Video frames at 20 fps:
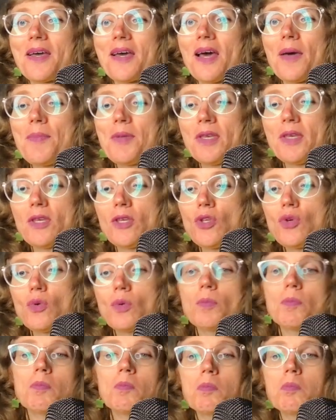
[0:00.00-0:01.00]

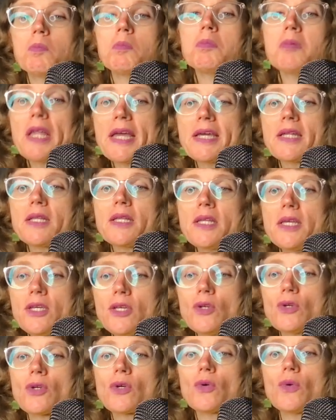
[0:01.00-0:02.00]

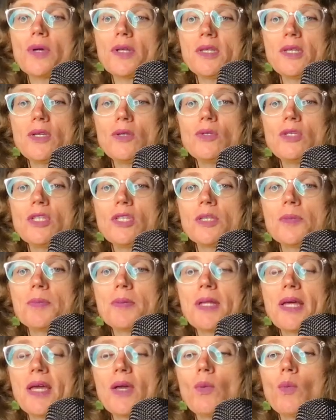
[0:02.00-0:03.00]
you're going to use it to
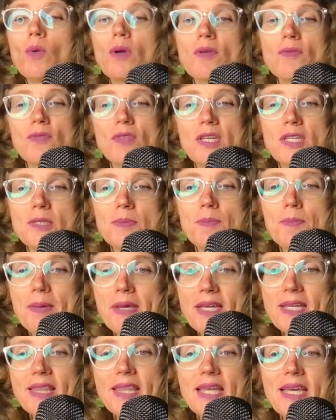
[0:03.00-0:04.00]
play one of these
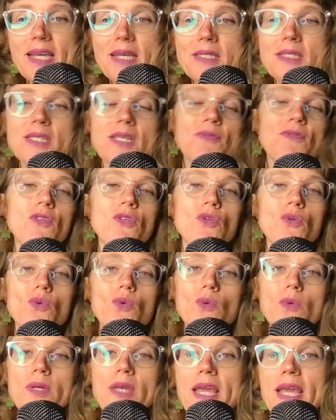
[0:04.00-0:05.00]
big things if
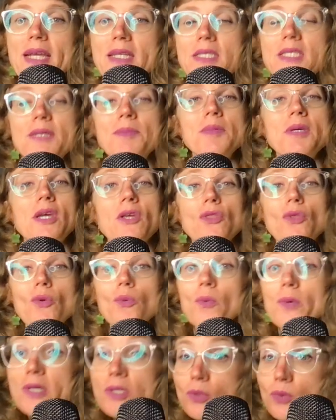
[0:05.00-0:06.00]
you can't seem to get the
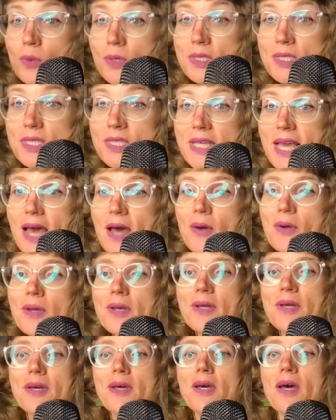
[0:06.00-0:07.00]
resources out.
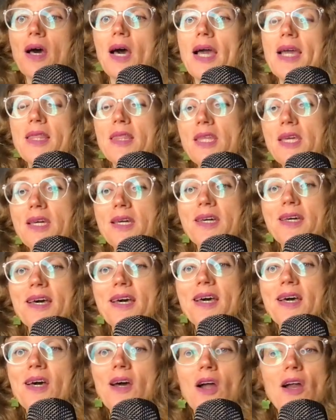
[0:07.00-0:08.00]
I think
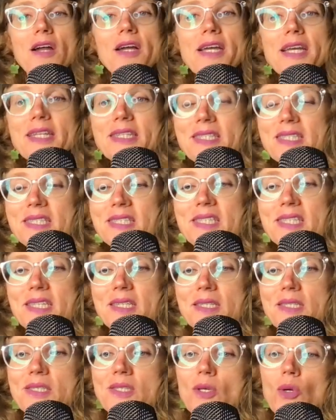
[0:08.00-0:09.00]
Architans
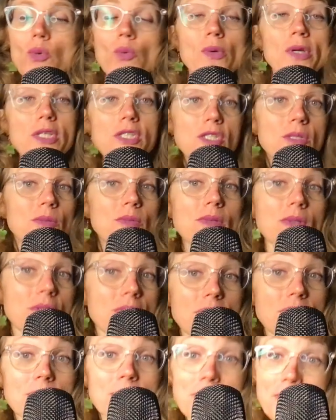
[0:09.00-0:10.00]
is a reasonable
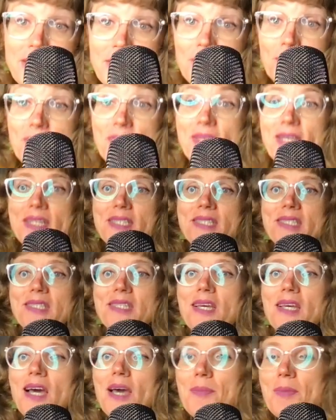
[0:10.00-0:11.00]
thing to play with this.
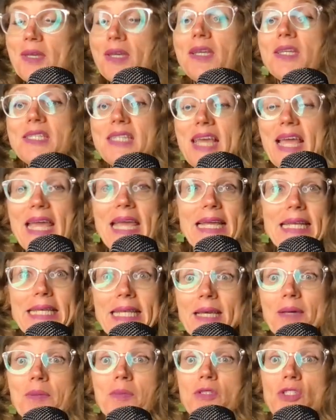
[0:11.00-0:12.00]
I mean, it is 8
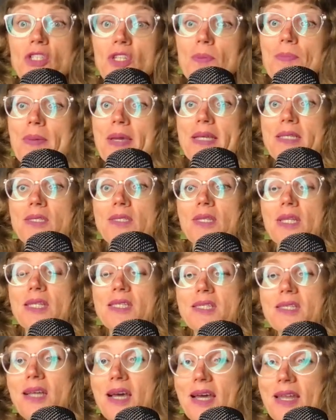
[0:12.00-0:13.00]
damage to your base, so
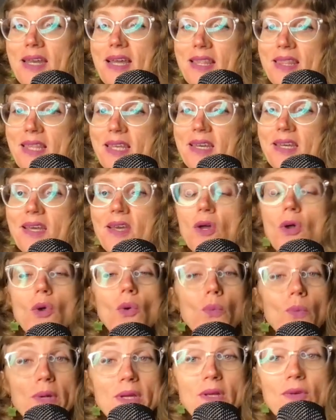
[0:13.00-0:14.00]
that's not nothing.
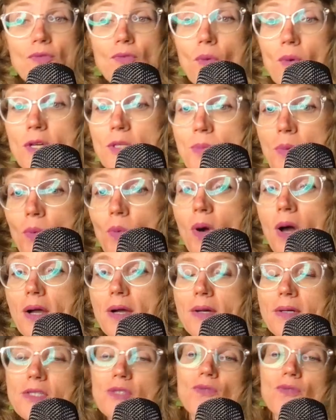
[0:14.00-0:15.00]
Reinforcement
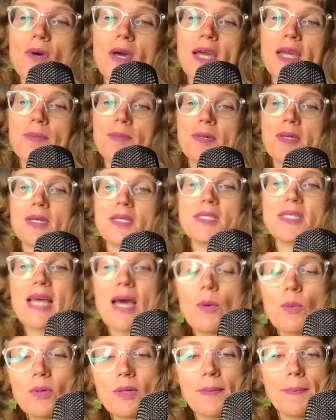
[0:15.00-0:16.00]
Walker is fine because
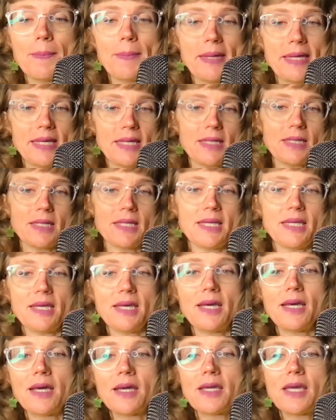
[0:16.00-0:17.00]
that will immediately
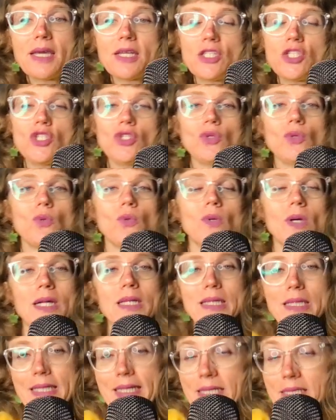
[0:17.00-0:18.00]
get you
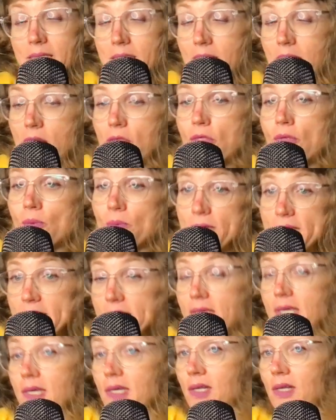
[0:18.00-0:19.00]
at least a 3
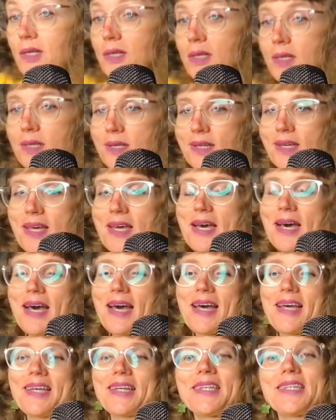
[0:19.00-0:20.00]
heal.
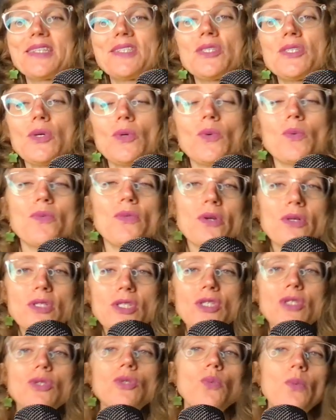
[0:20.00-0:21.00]
So
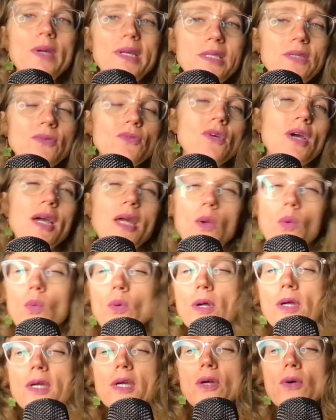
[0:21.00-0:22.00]
there's ways of kind of
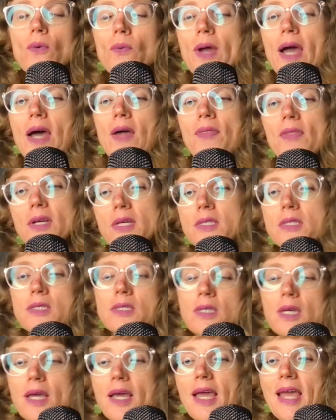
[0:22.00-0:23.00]
working around this.
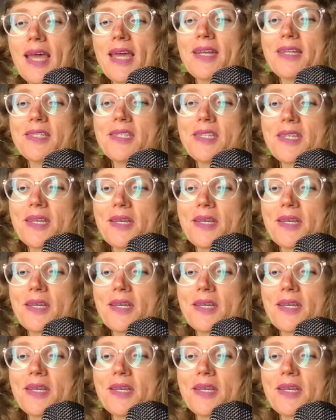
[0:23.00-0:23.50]
And